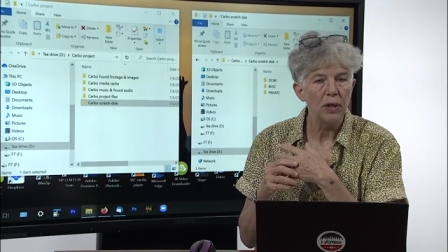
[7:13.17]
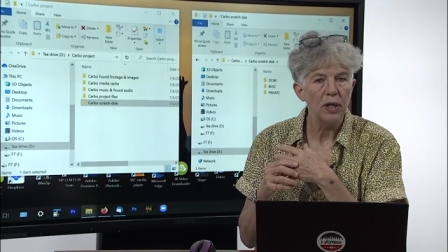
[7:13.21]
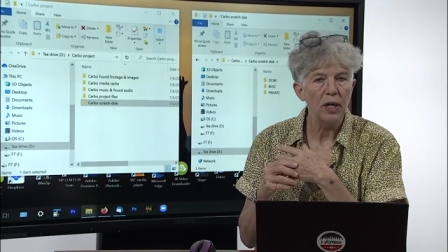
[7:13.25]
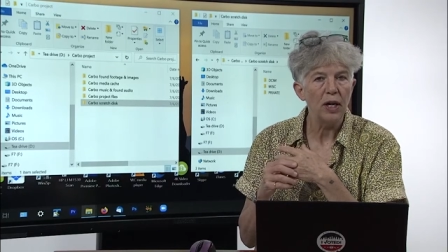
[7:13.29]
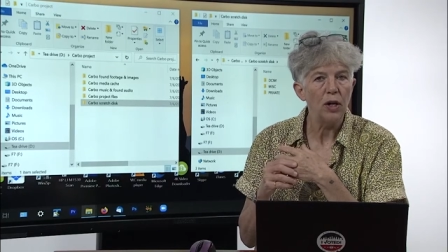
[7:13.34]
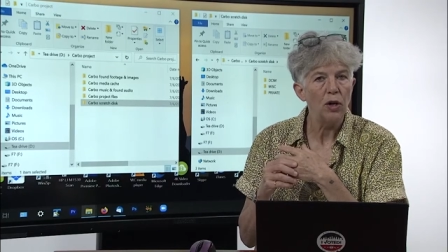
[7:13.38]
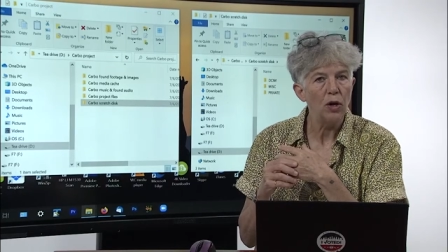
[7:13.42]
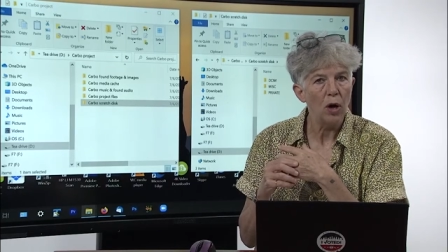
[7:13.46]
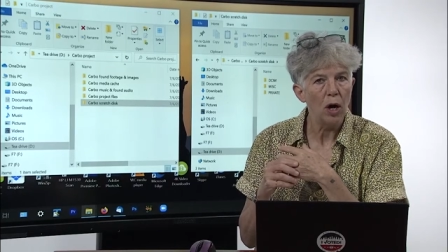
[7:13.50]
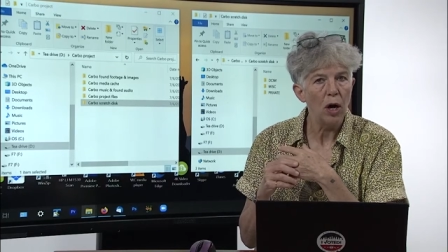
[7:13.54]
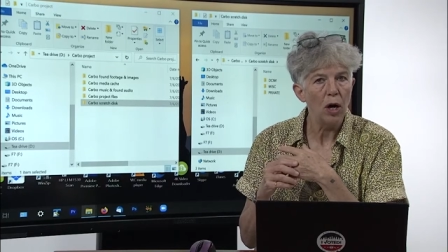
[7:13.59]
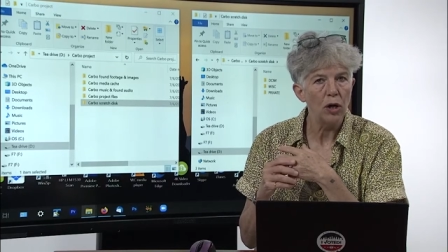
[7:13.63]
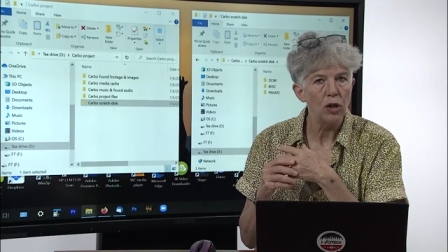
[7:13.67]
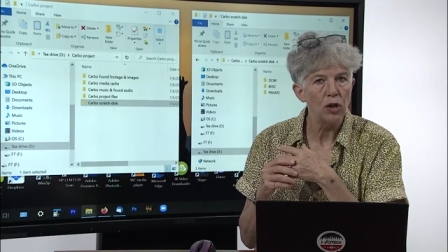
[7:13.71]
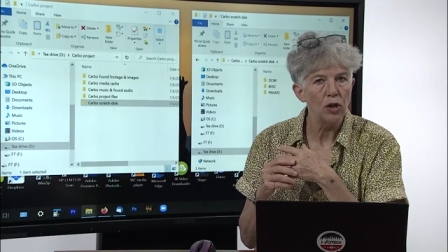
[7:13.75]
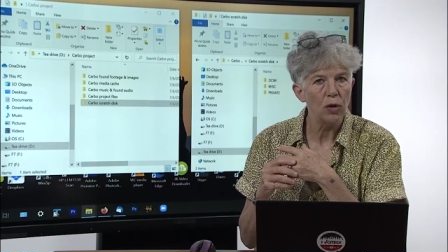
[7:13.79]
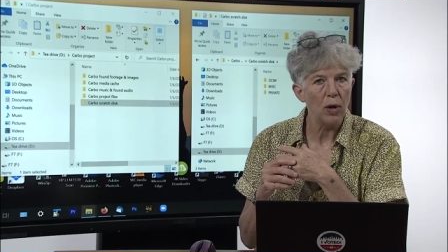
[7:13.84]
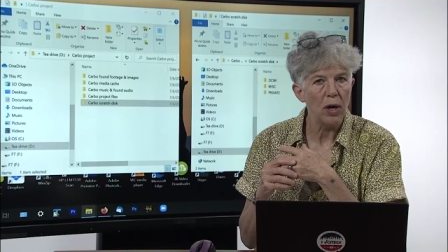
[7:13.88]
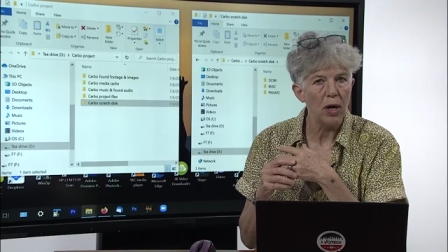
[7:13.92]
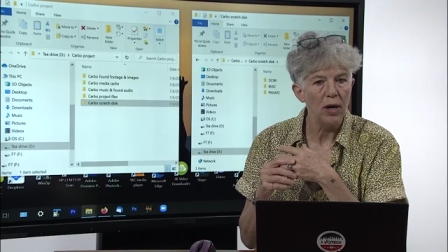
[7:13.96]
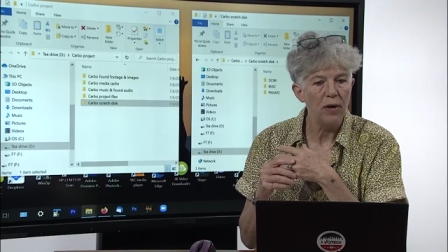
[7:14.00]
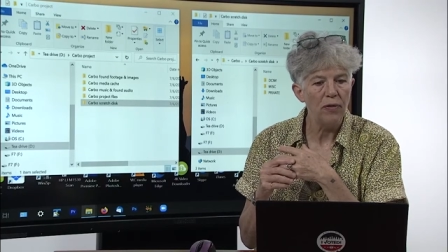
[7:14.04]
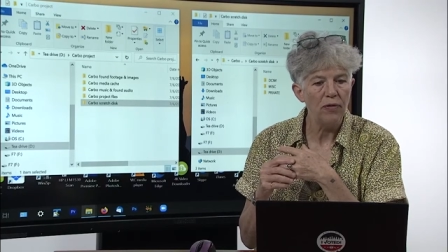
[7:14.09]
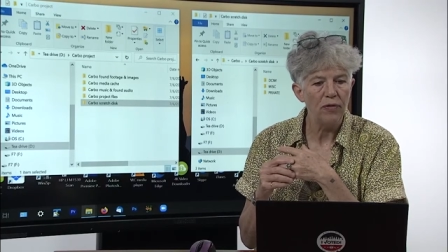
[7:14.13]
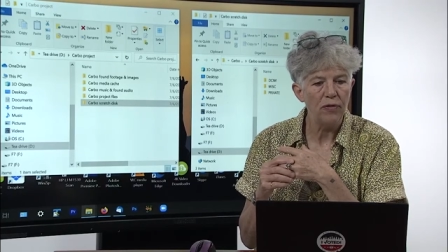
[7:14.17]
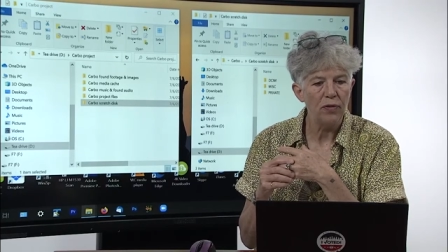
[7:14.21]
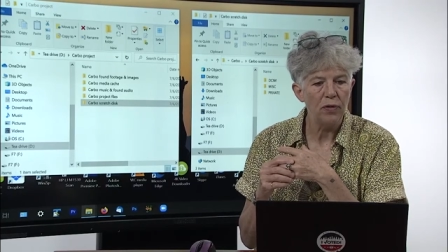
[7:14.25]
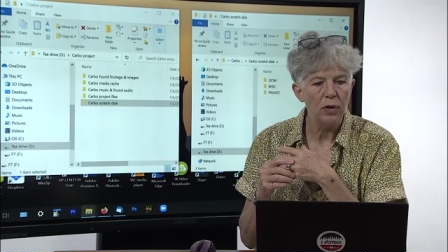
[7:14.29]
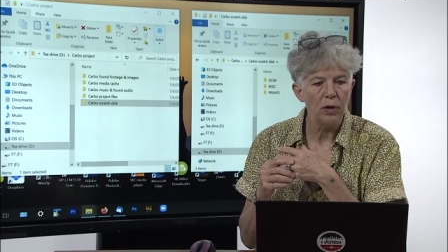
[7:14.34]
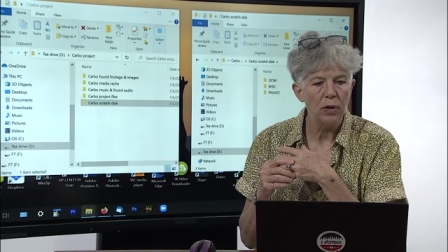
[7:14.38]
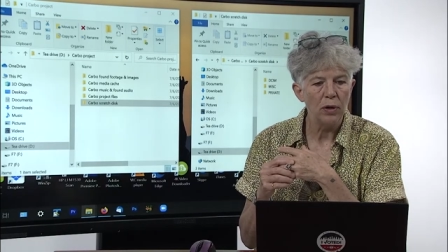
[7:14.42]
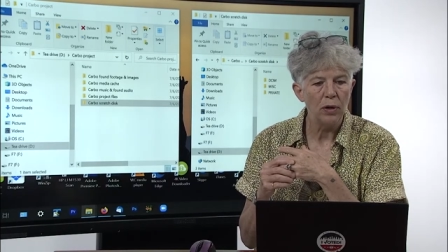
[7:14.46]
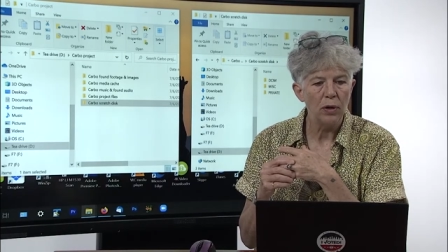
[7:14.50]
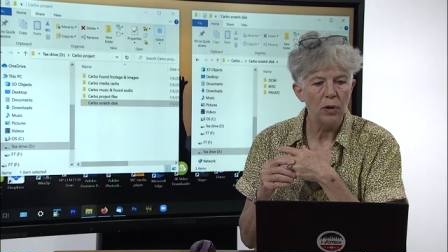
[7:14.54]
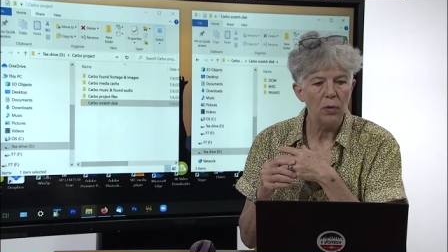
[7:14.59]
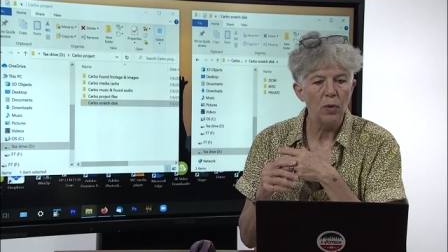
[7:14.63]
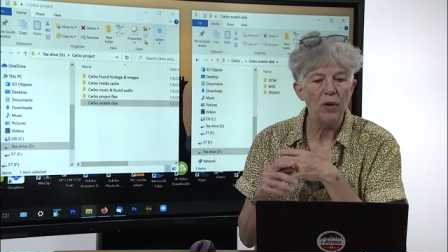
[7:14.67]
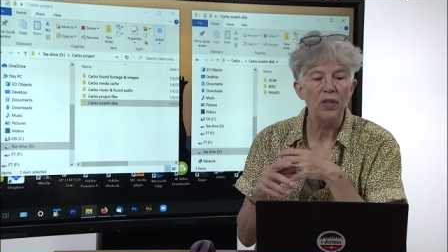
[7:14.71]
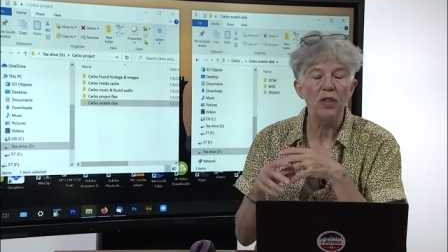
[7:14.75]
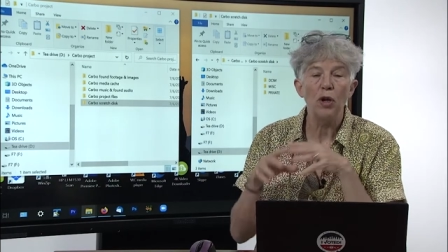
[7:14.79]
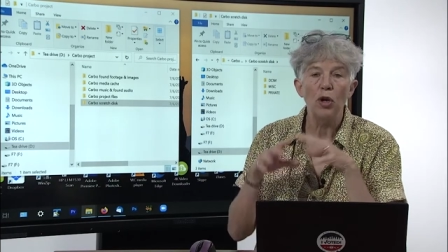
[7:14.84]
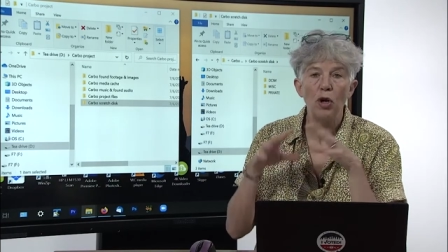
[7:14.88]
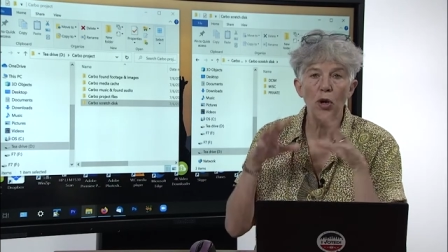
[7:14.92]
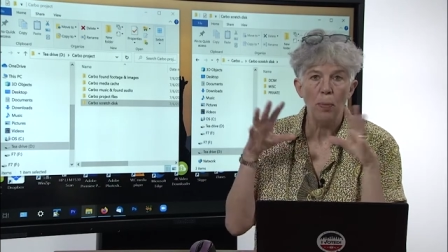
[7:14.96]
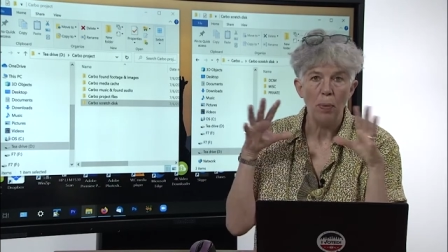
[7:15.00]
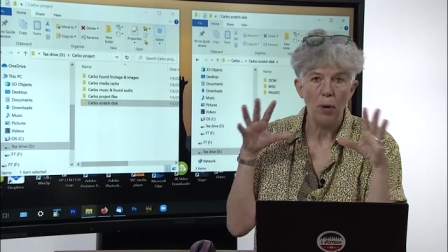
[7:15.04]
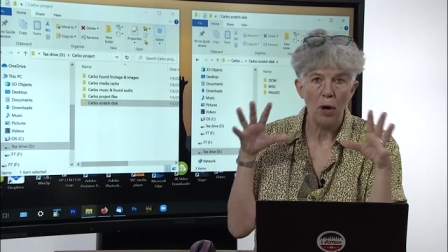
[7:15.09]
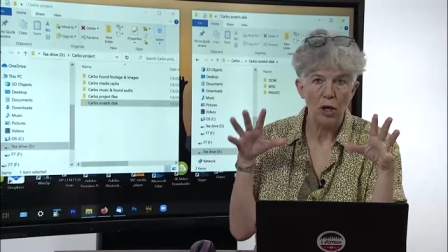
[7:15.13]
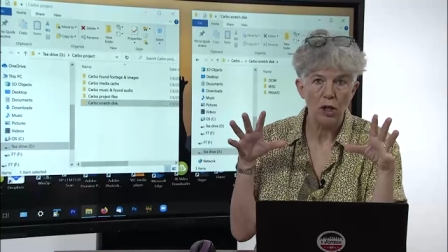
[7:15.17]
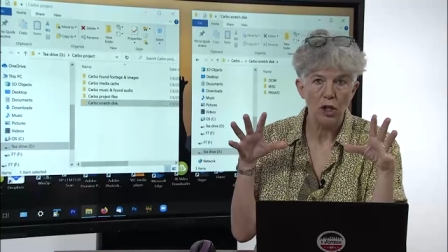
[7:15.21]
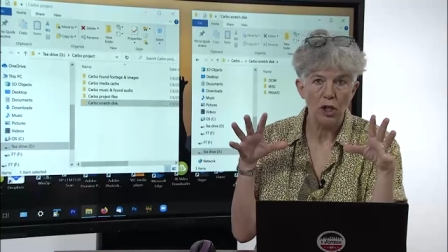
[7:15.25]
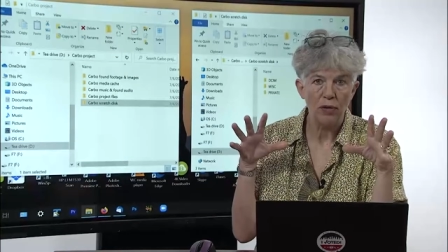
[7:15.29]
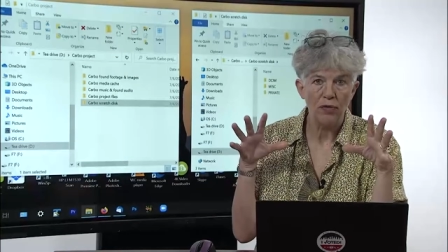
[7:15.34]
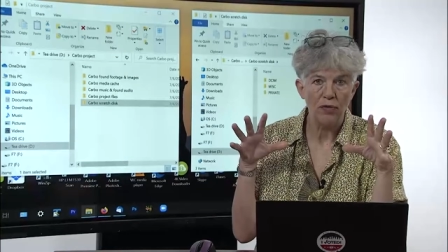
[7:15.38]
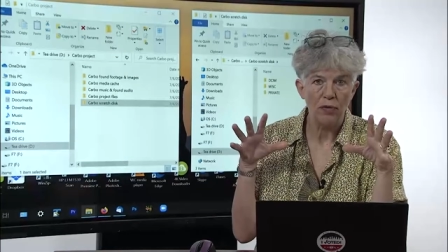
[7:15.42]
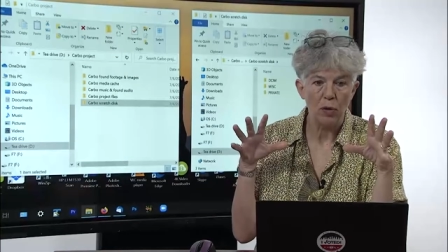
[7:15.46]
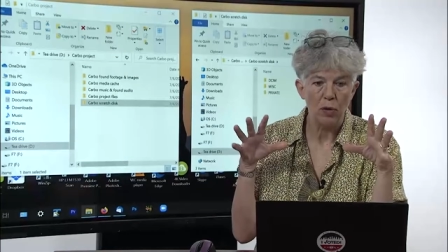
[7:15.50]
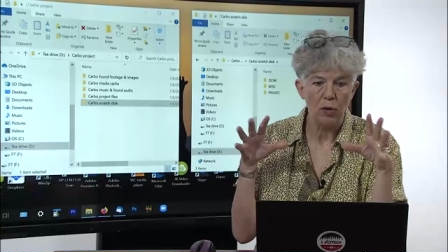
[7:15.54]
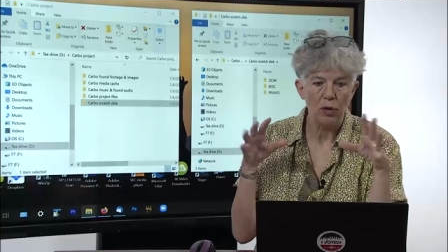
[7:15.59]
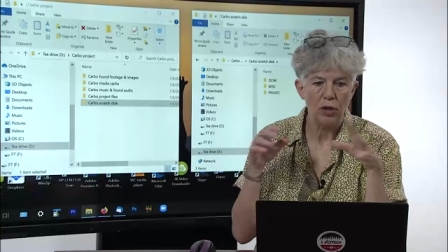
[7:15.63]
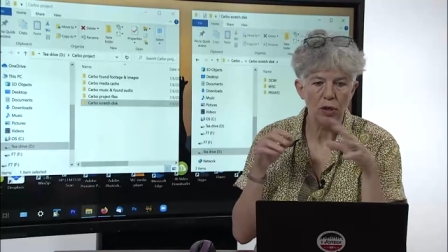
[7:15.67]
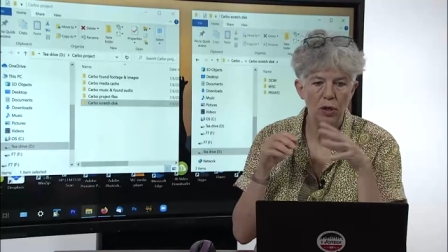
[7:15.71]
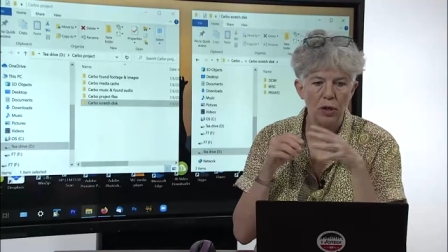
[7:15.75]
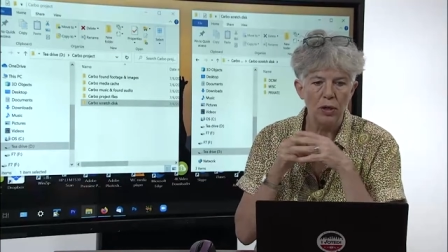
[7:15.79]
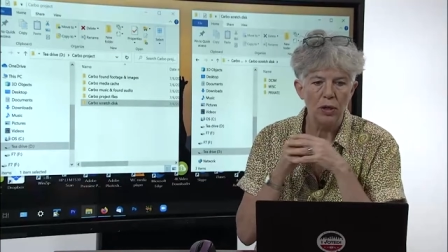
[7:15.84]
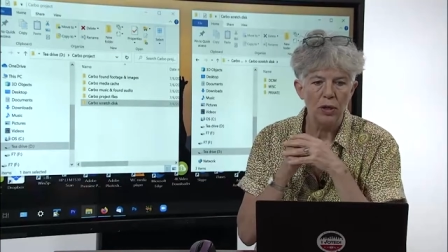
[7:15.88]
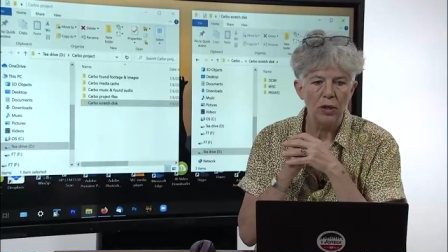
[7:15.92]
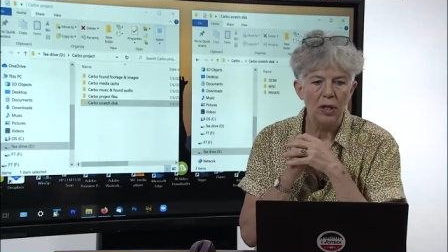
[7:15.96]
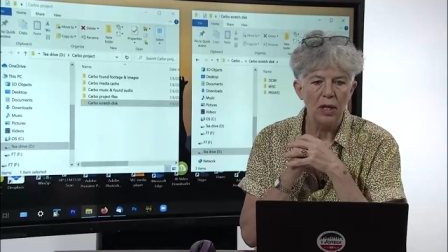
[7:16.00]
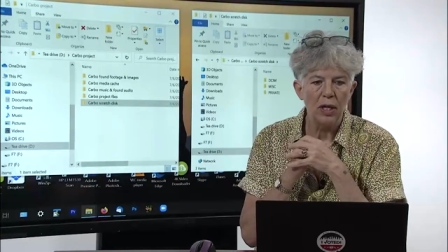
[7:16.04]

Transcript: in your hard drive, within your project folder,